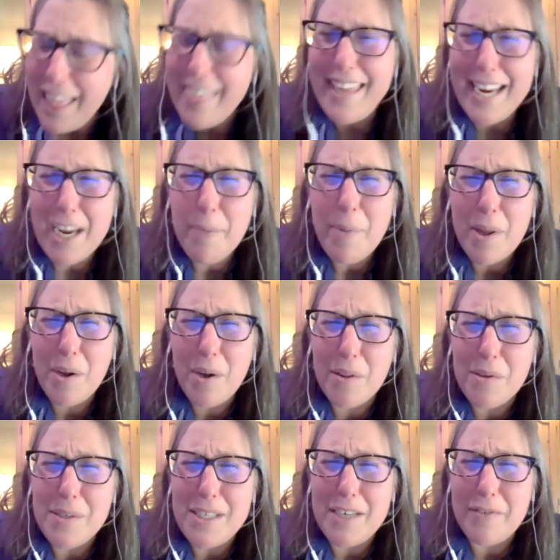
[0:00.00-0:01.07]
think about all
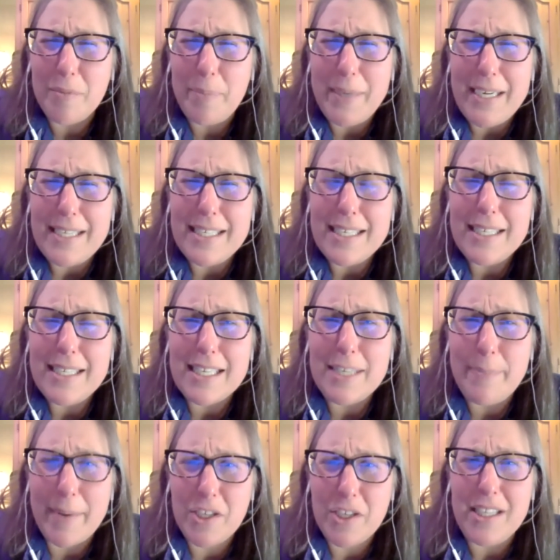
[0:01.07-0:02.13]
those different pieces,
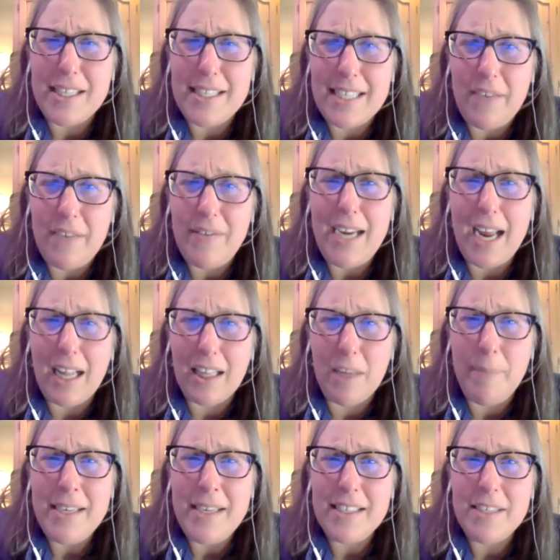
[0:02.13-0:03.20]
especially the safety
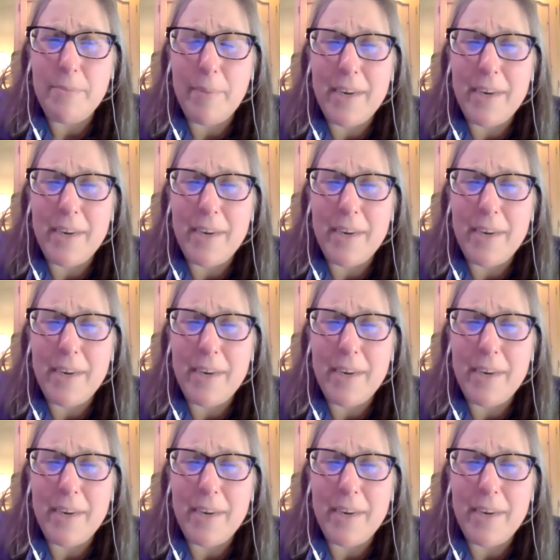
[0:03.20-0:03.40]
elements.